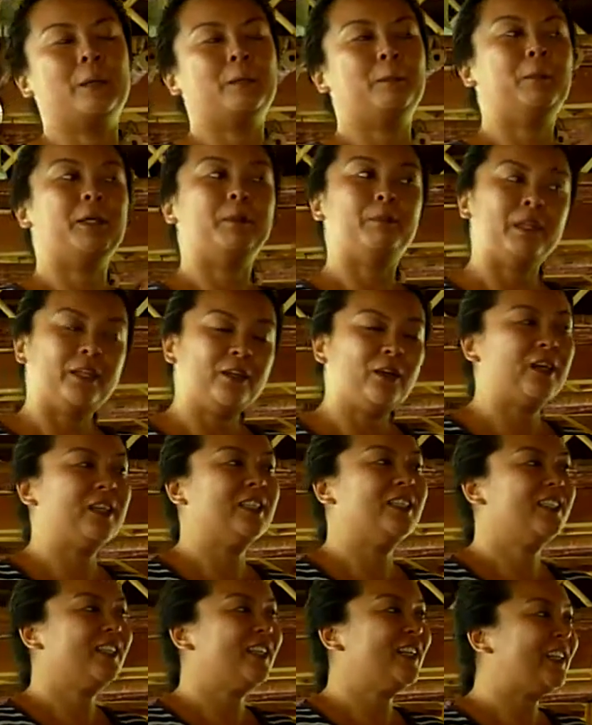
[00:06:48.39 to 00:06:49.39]
But
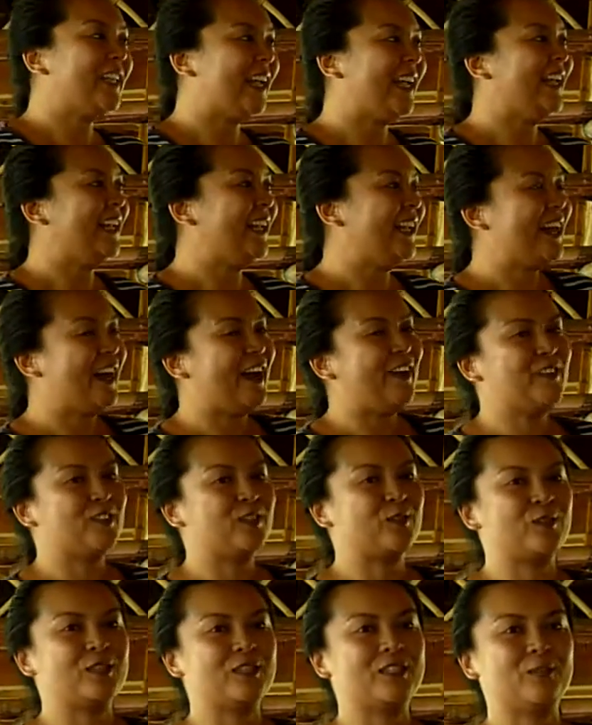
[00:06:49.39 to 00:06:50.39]
because their daily lives
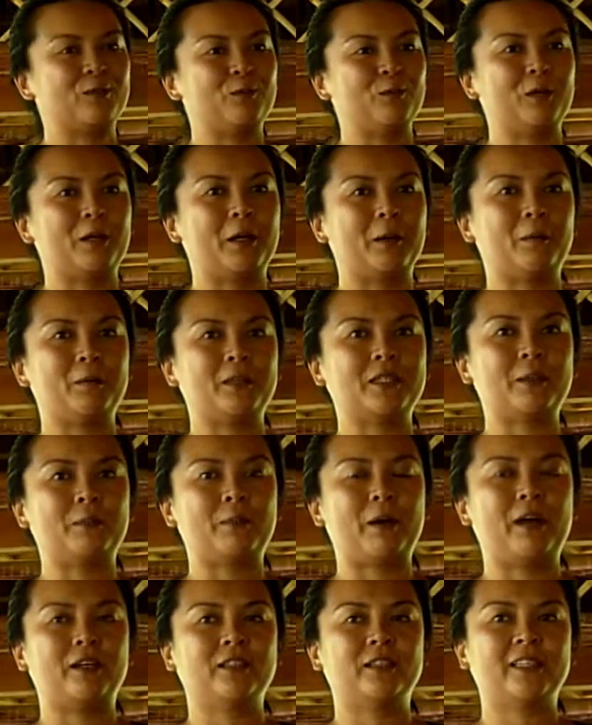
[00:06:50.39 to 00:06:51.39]
was
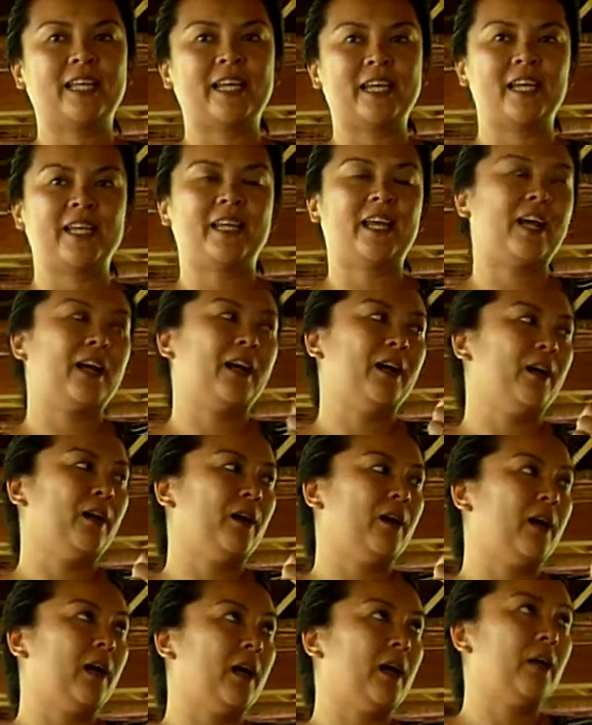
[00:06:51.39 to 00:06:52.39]
about taking care
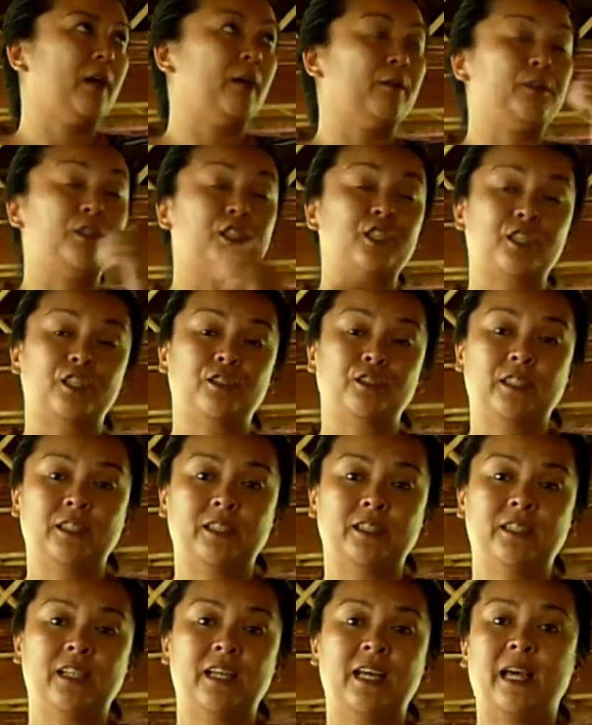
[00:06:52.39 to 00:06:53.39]
of their
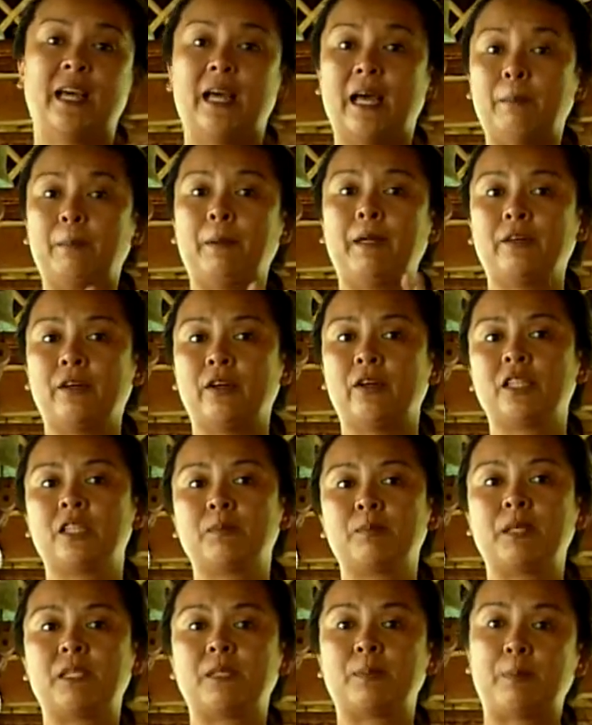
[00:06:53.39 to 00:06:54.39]
children, helping their
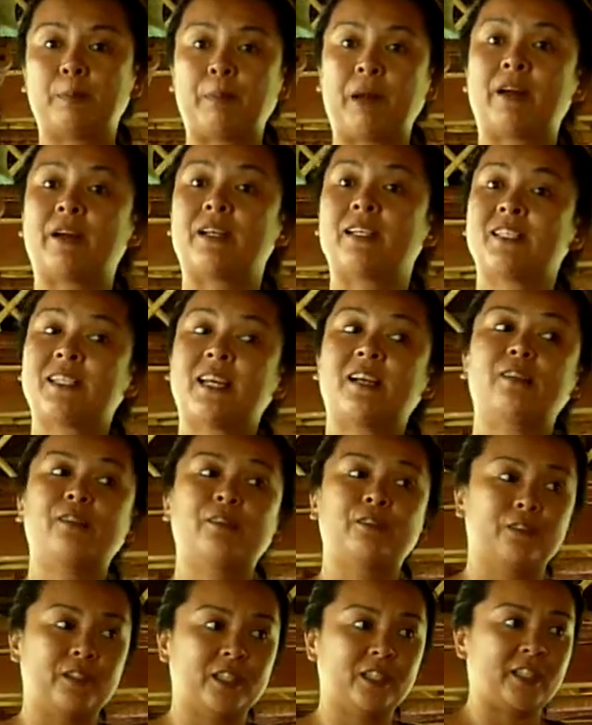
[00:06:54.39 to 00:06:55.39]
husbands prepare and sell their
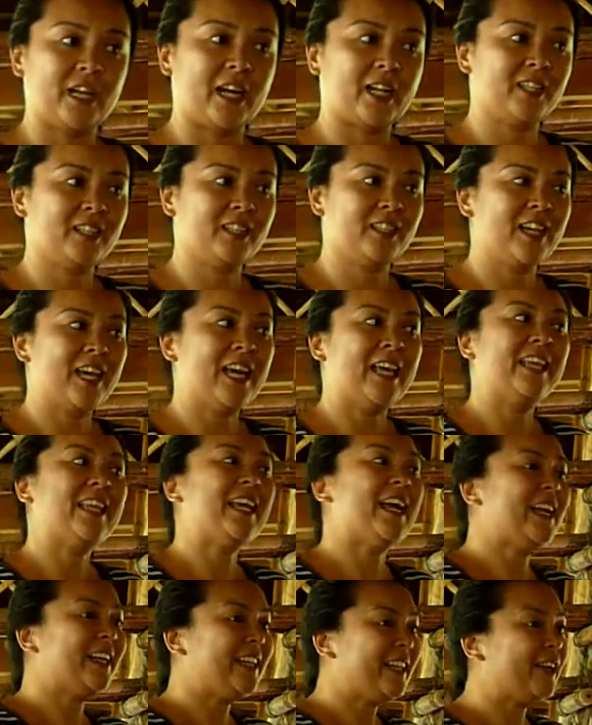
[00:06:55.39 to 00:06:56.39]
fish catch, the
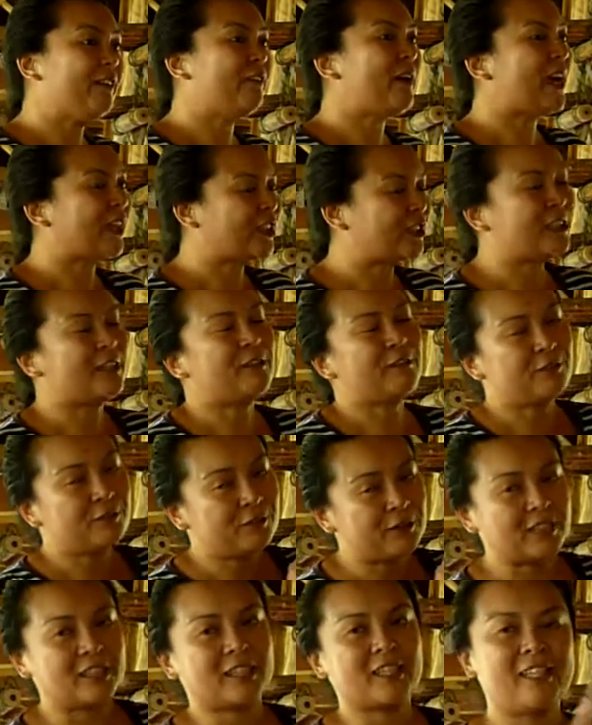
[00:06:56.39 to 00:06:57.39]
idea of actually
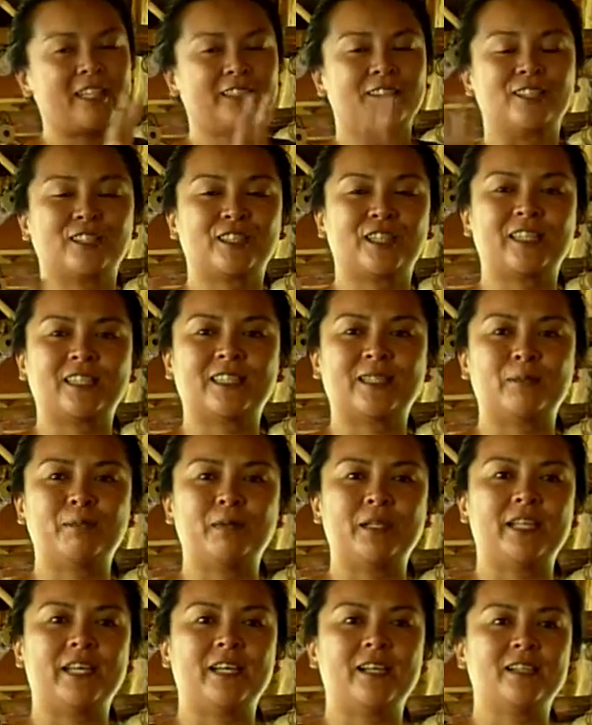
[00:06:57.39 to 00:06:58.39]
physically touching
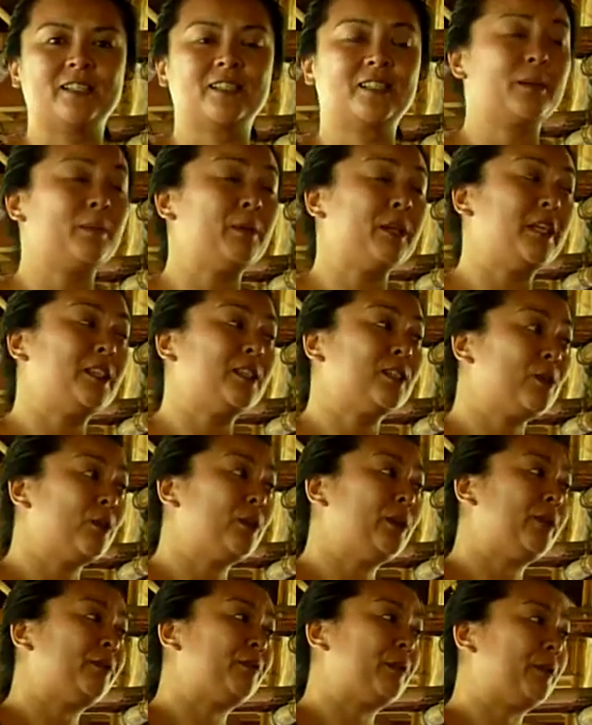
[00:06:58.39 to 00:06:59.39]
somebody else, somebody so
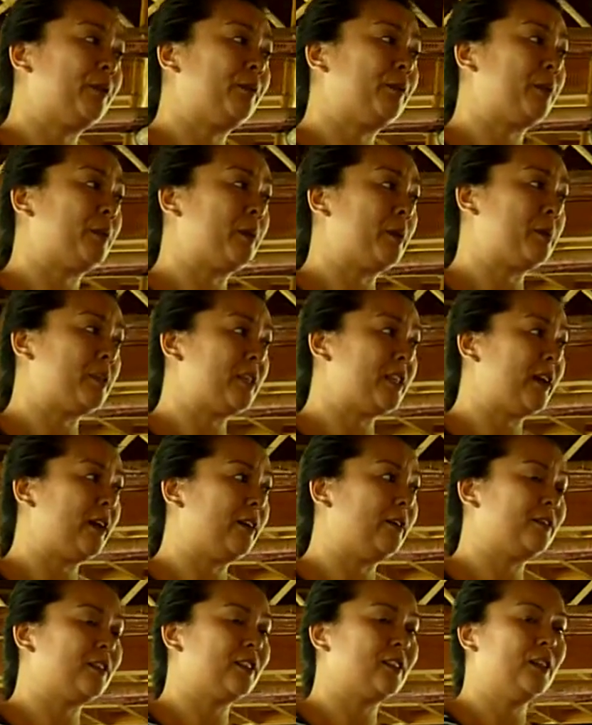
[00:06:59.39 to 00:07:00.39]
different from
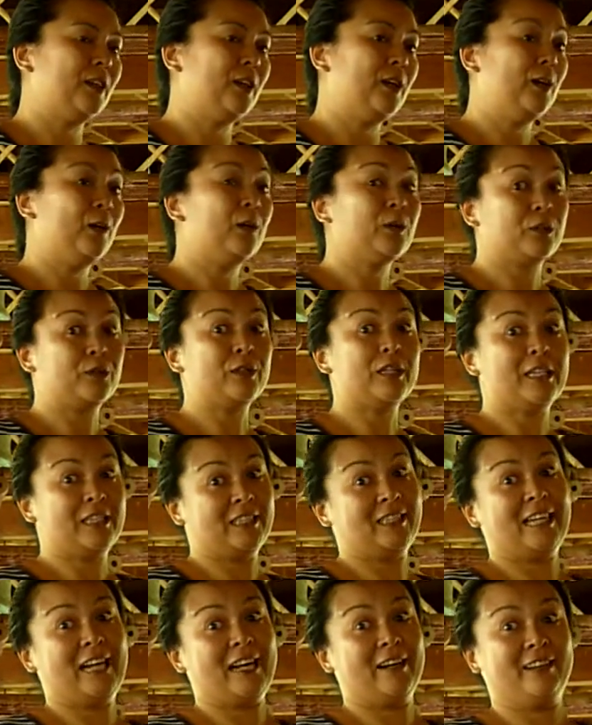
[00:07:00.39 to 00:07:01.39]
themselves, it's really
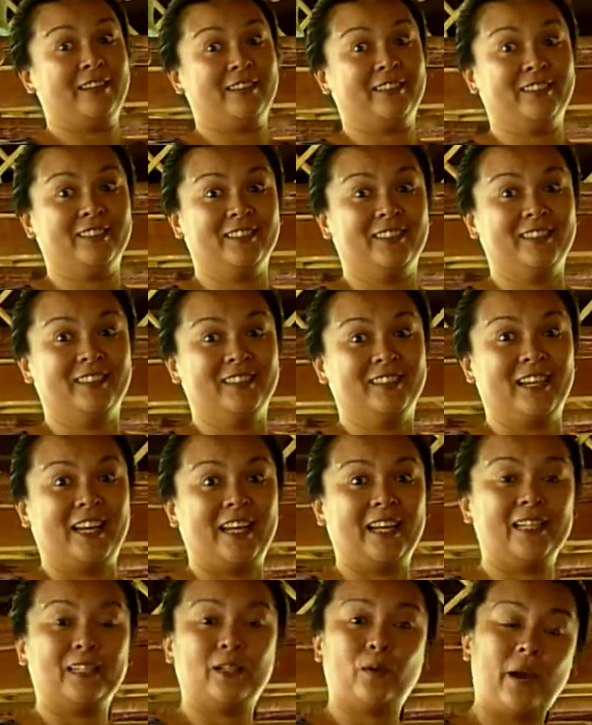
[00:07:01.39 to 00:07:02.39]
scary
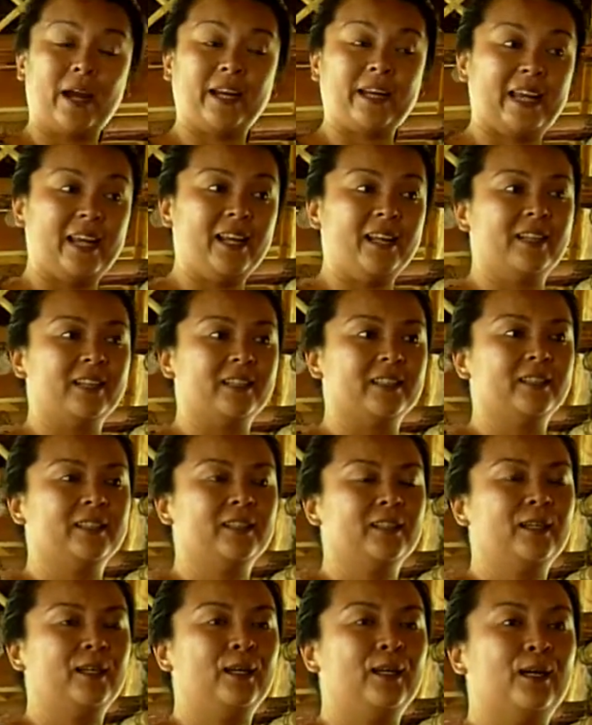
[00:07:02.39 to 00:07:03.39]
and quite alien.
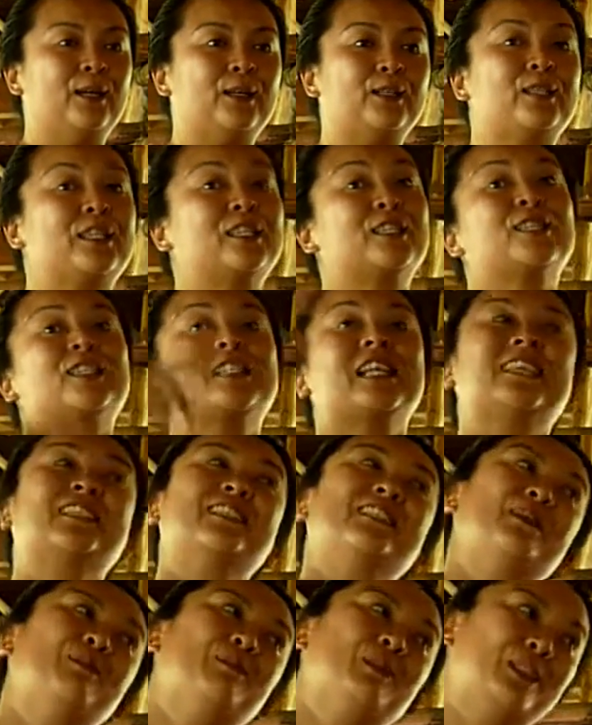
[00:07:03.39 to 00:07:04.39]
So this is
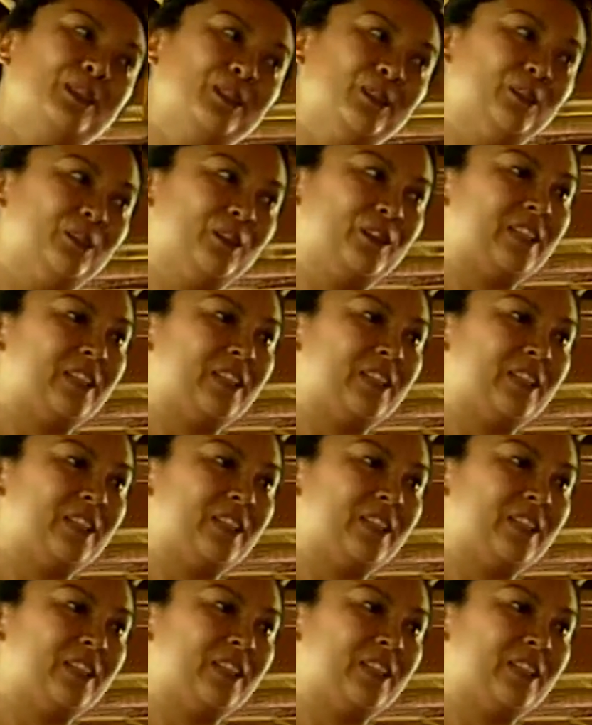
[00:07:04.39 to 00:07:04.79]
lesson number 2 for